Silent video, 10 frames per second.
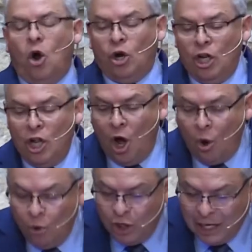or
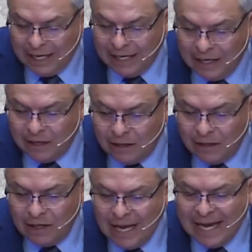loathing
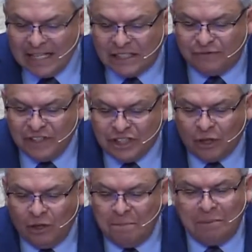his
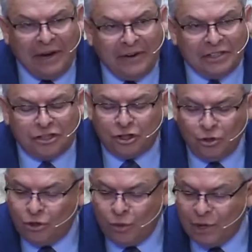physical appearance
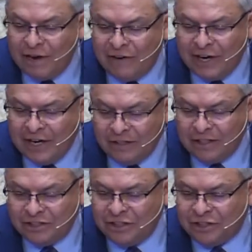due to whatever
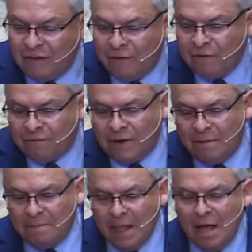illness he suffered
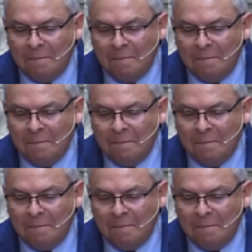from,